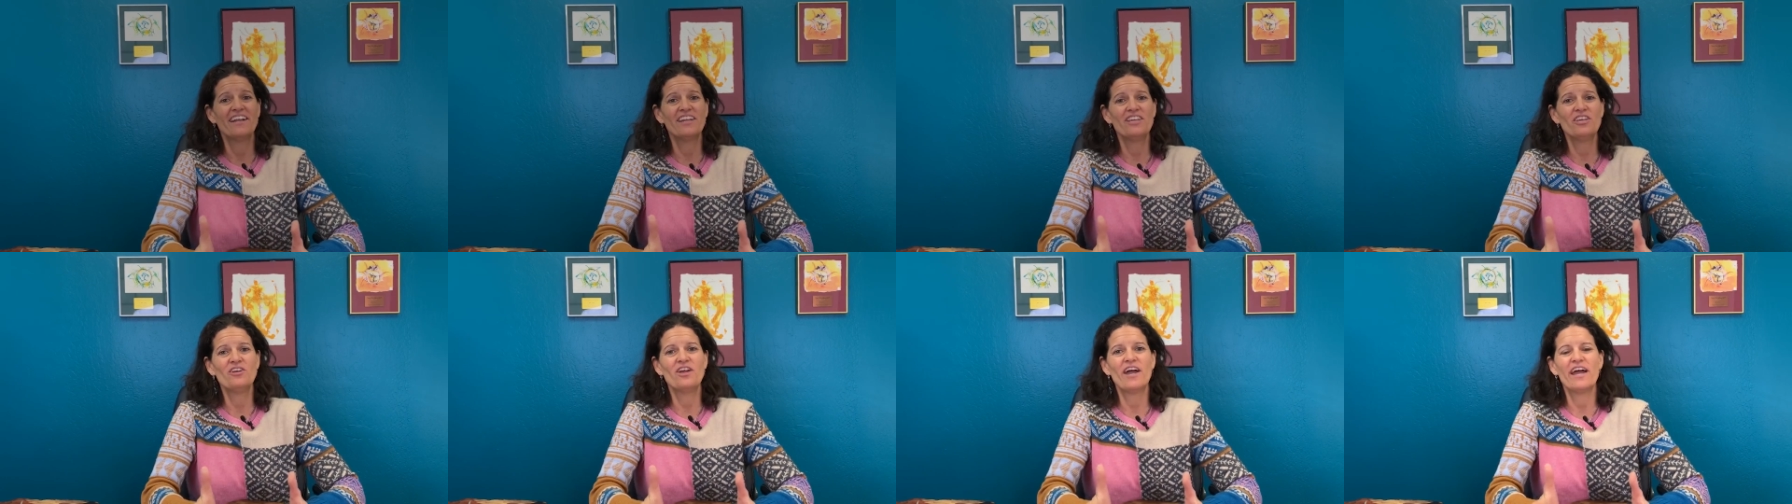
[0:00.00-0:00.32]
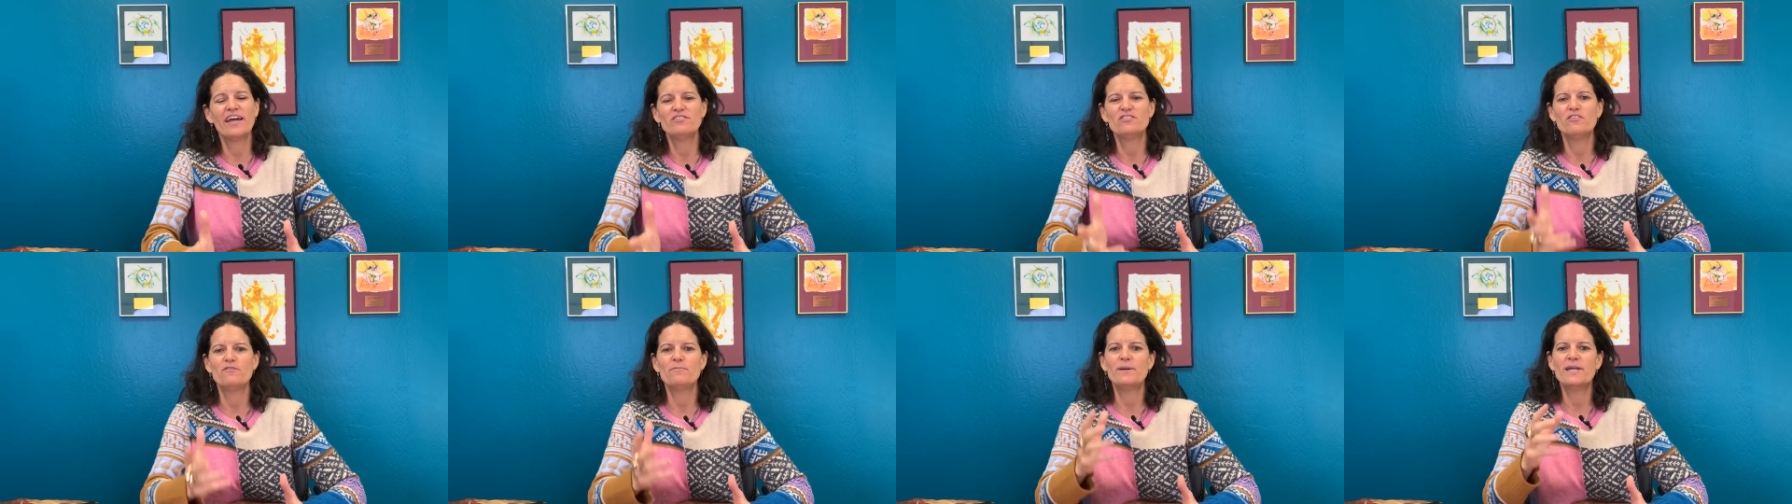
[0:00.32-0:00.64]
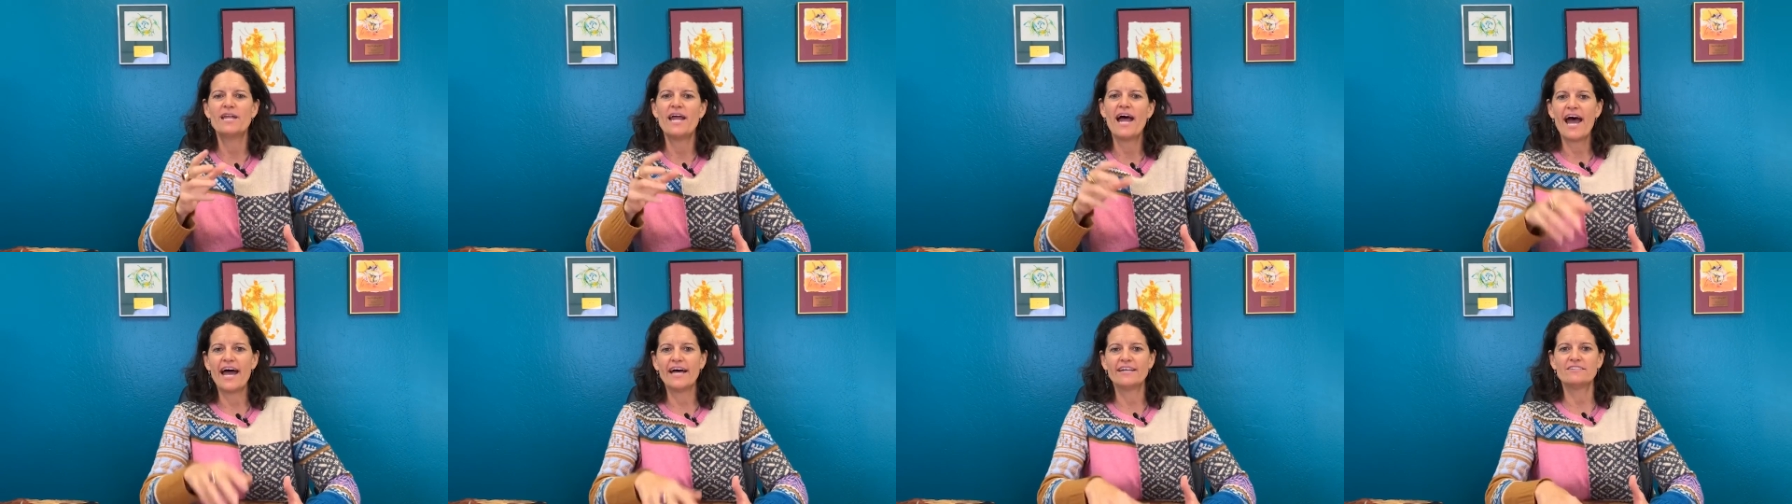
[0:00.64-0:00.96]
of you guys have been
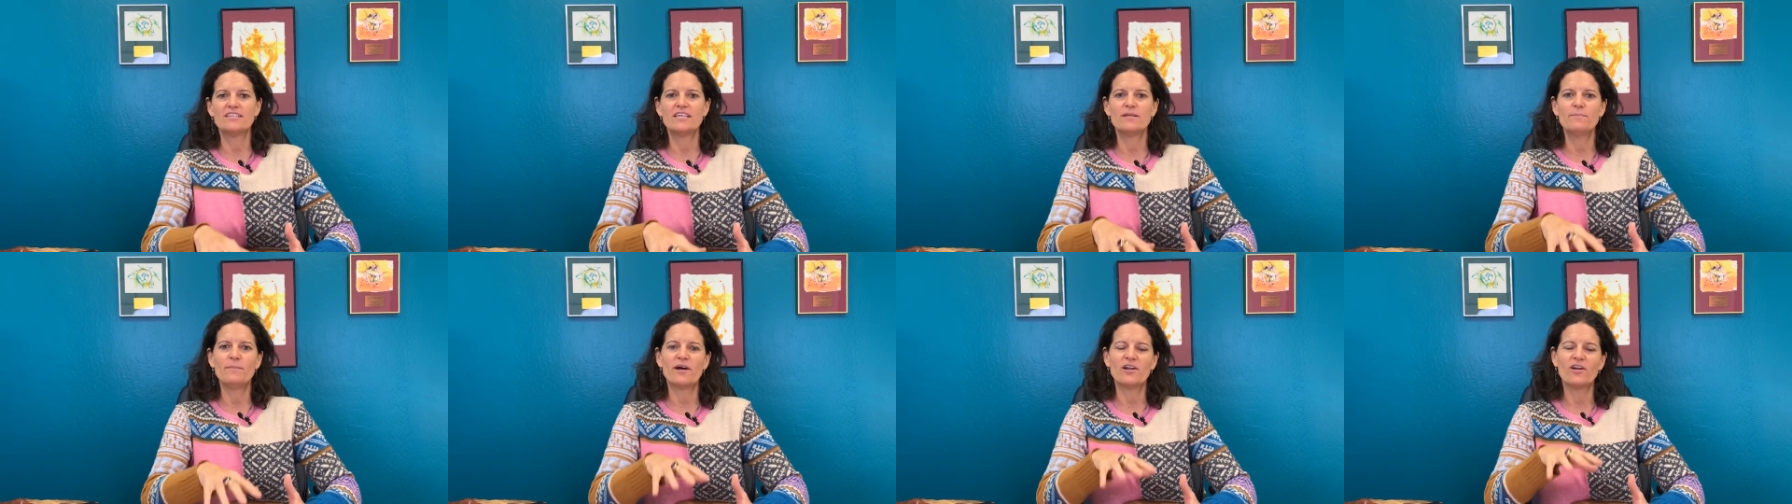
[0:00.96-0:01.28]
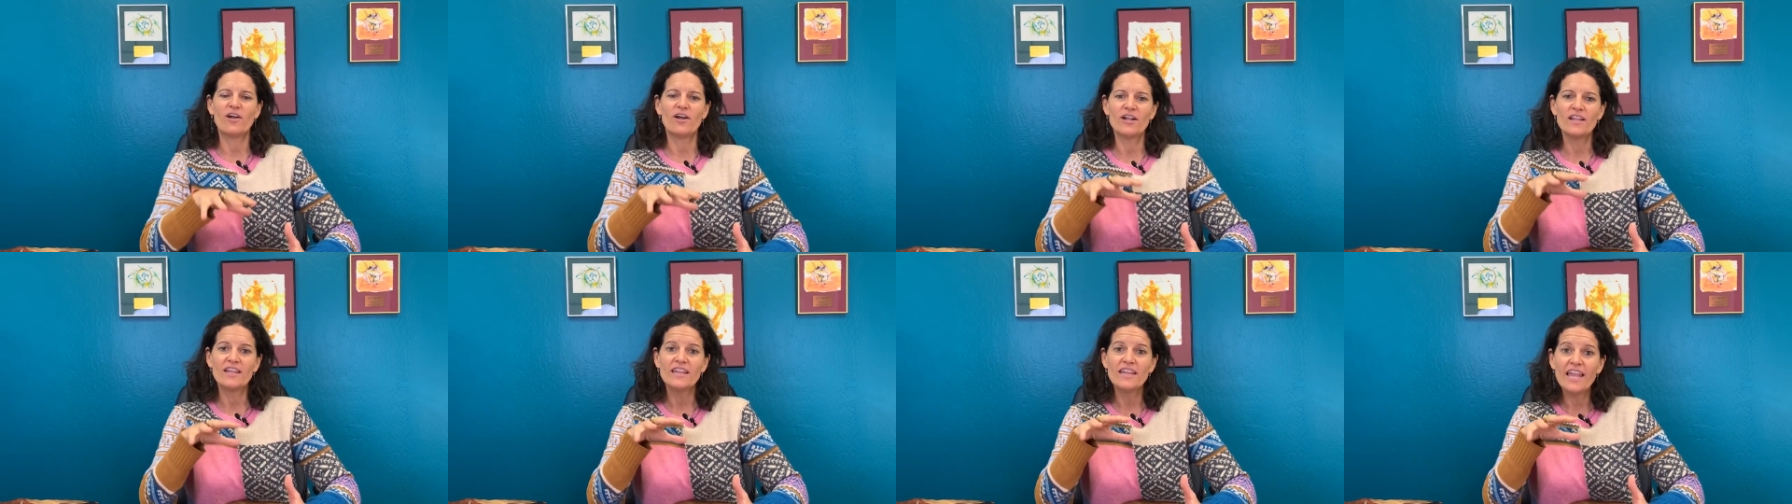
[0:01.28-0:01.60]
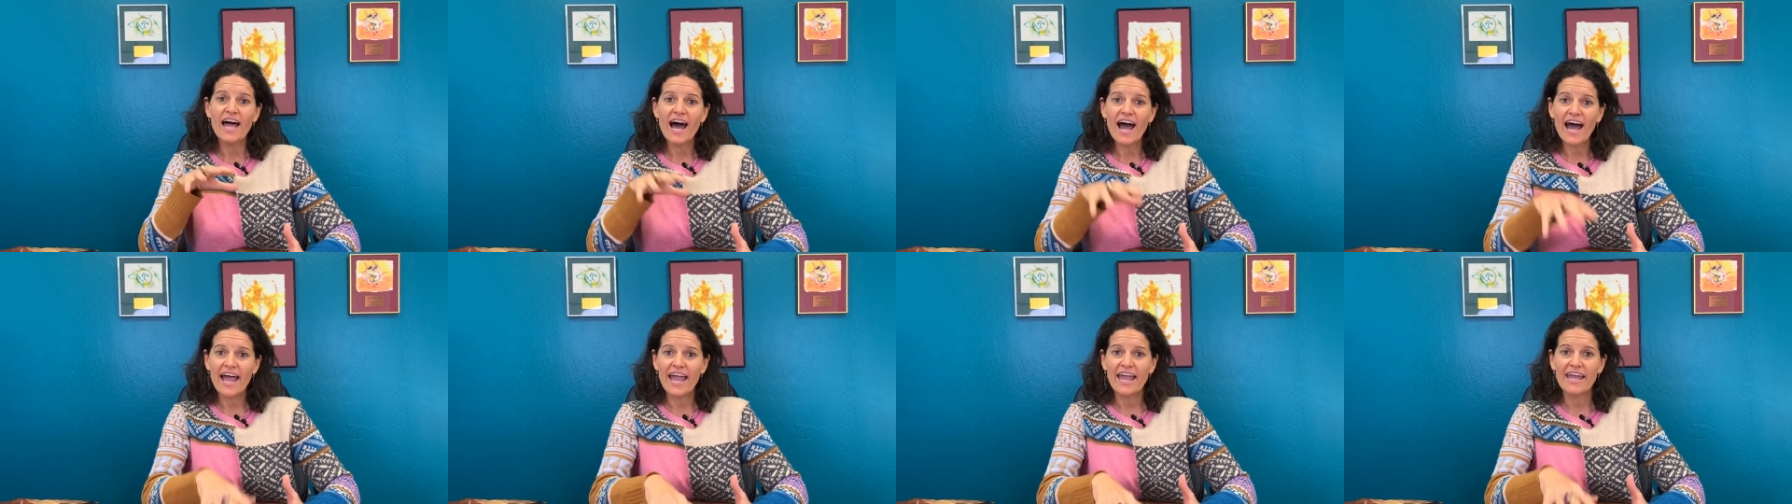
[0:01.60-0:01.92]
asking about our
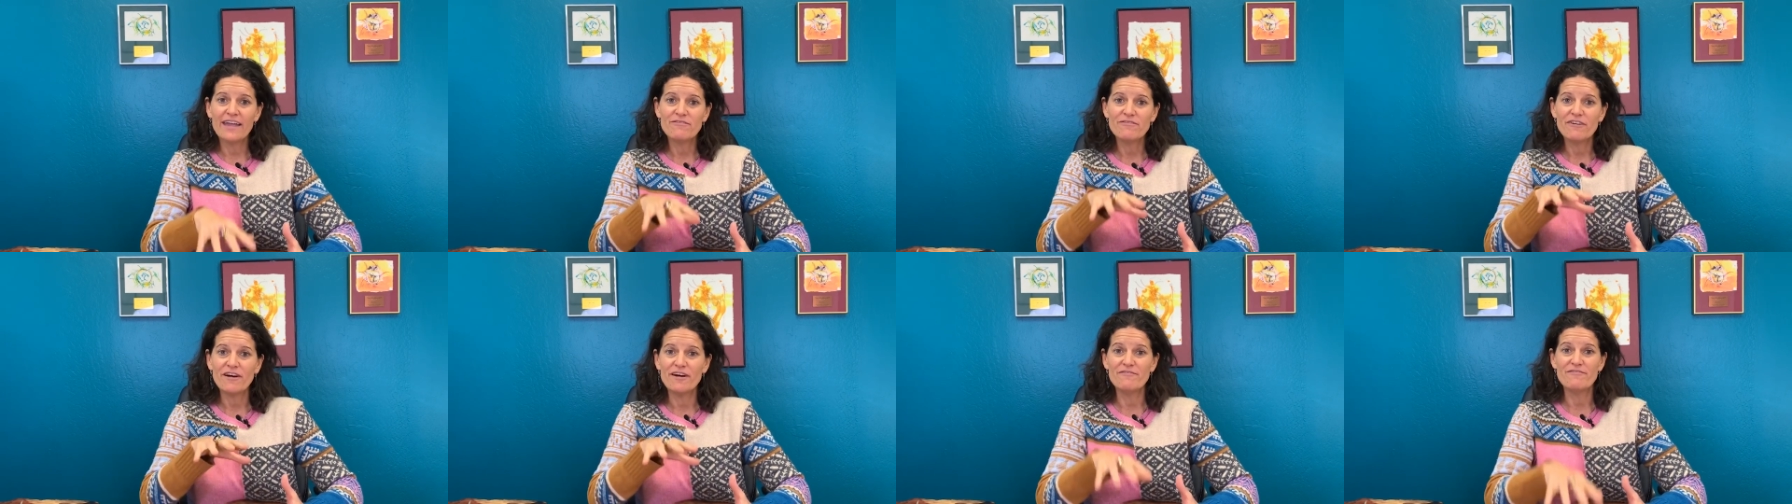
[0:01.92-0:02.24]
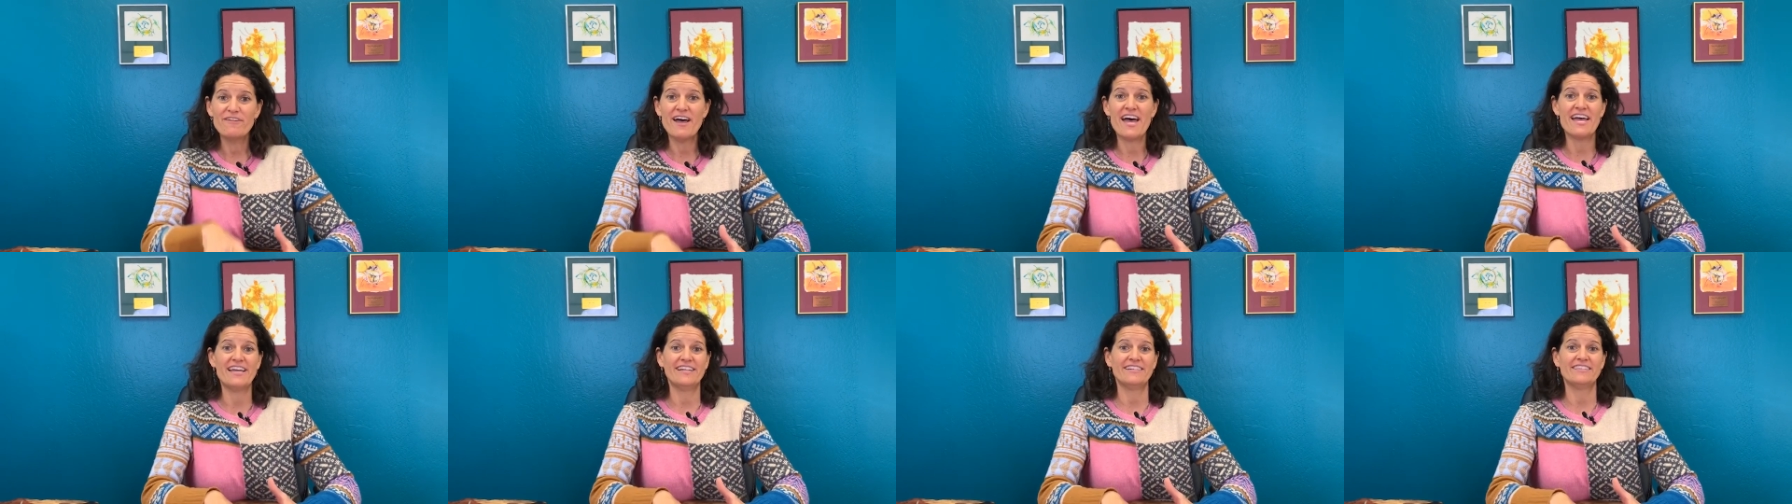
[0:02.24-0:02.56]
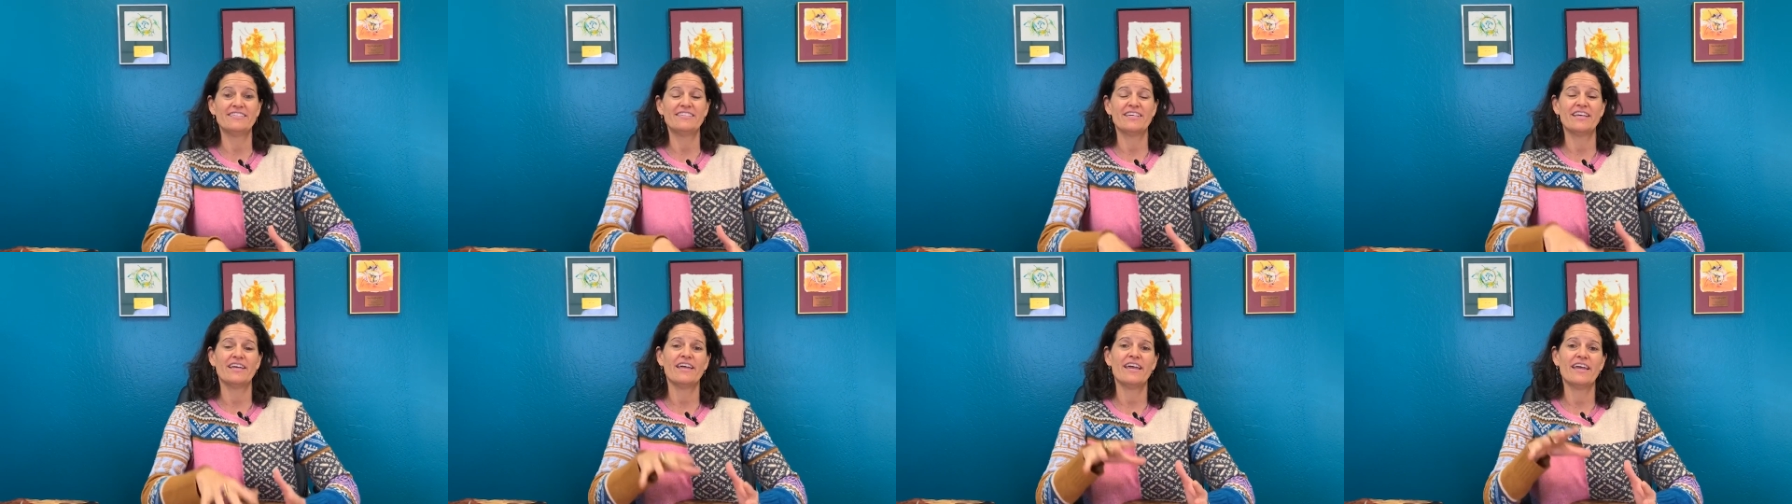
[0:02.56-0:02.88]
live
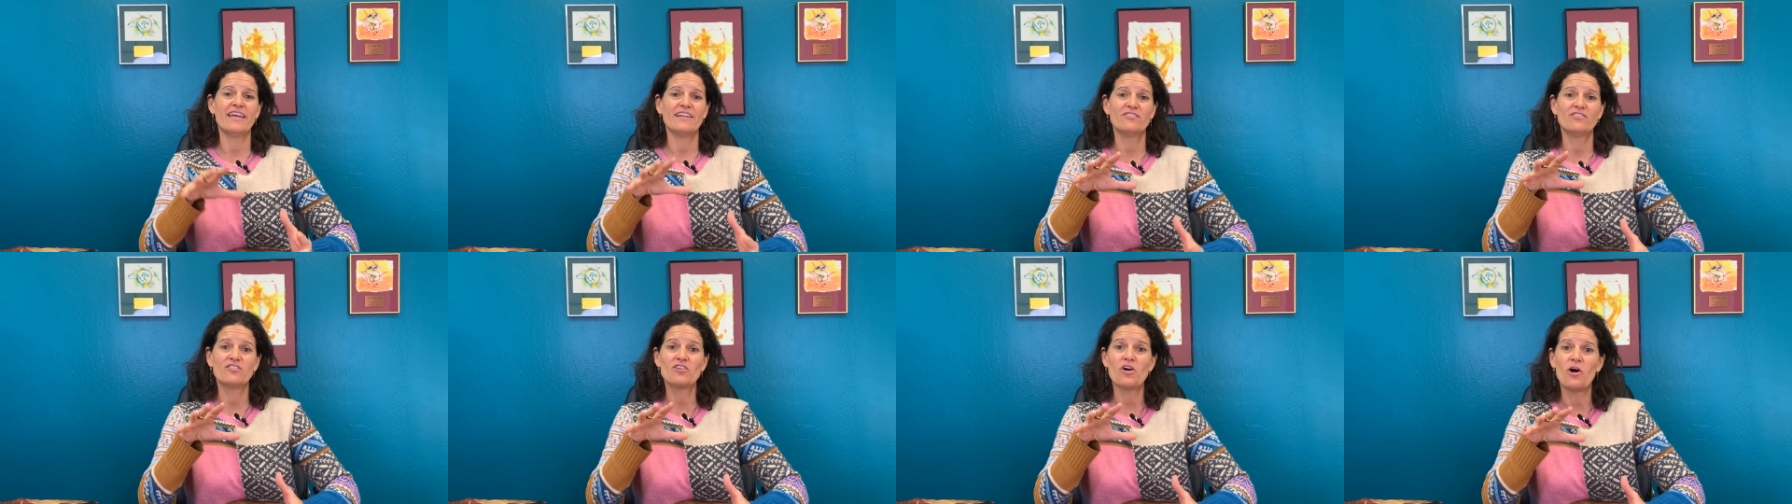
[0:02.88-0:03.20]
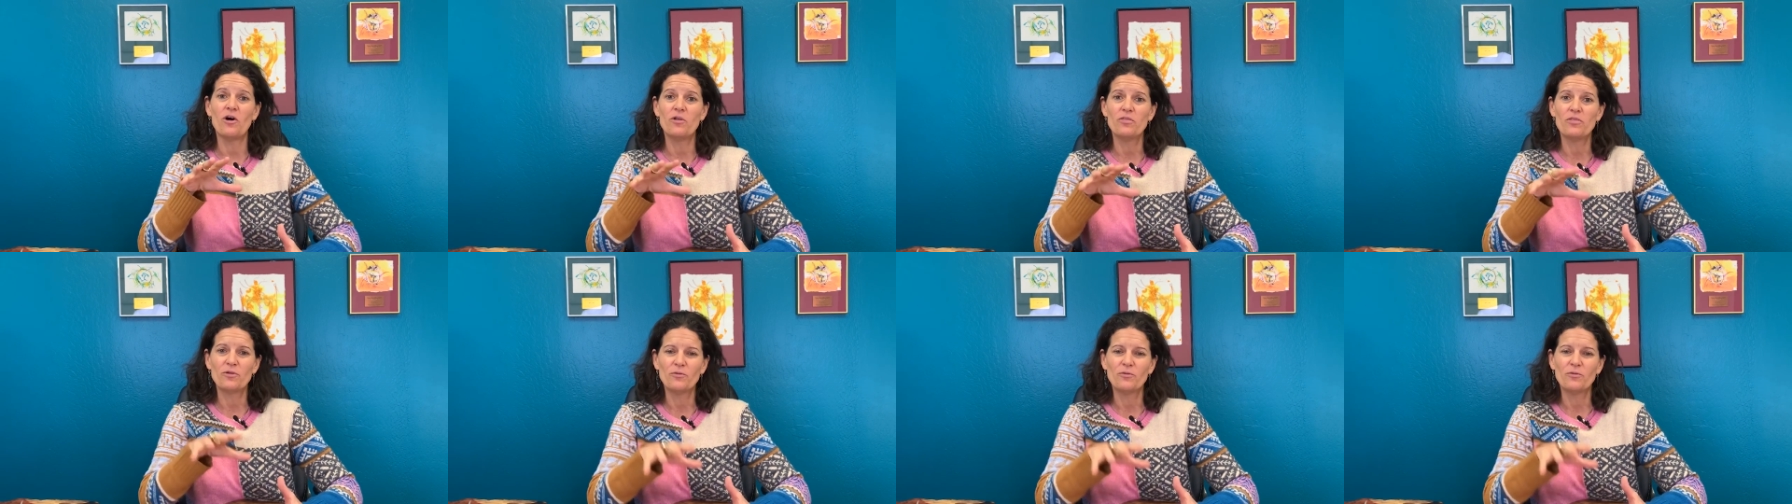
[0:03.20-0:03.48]
event. It's called The